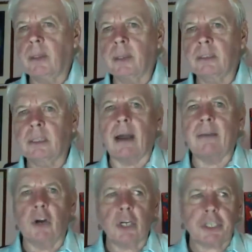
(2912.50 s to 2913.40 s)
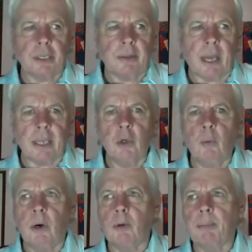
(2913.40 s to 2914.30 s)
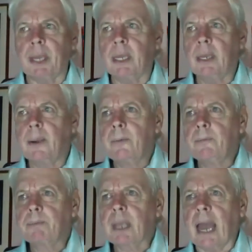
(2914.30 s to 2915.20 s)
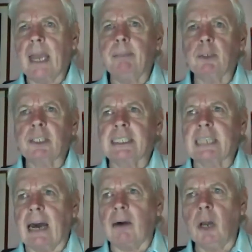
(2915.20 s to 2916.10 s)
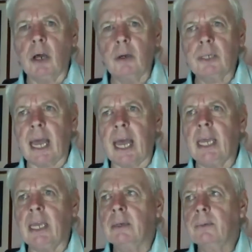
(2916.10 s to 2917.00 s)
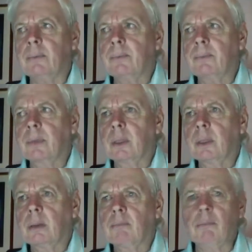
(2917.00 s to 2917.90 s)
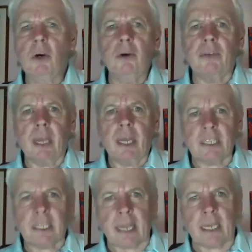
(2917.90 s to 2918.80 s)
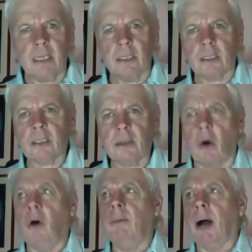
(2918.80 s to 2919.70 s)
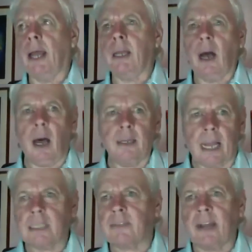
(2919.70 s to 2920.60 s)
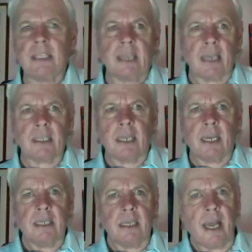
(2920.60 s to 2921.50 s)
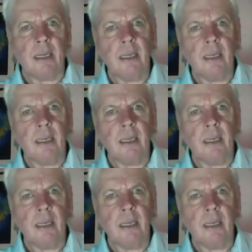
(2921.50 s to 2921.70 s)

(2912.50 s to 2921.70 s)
diversion that you will be able to download a movie in seconds. Oh my God, that's fantastic, isn't it?